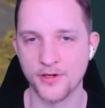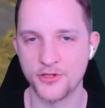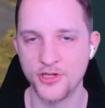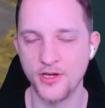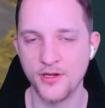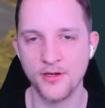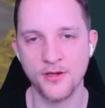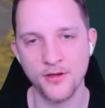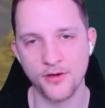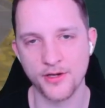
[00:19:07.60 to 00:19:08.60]

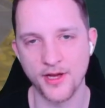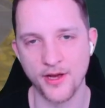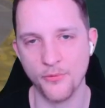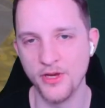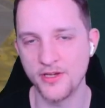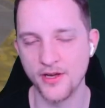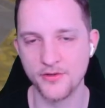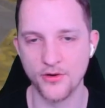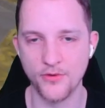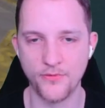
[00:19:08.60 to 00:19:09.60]
Jing. Okay, we
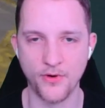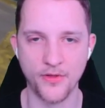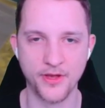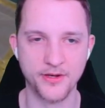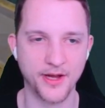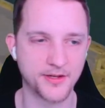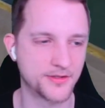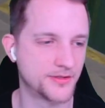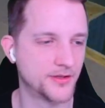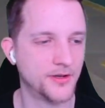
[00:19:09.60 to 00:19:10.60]
can go for the
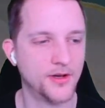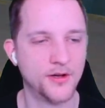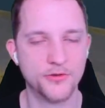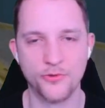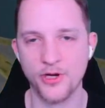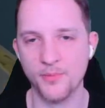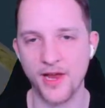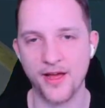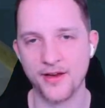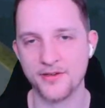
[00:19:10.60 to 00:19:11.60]
next
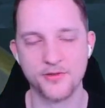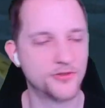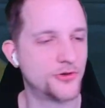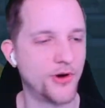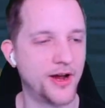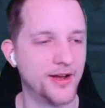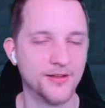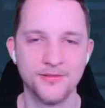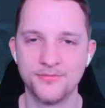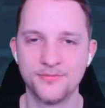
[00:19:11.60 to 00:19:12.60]
Dreamland trial.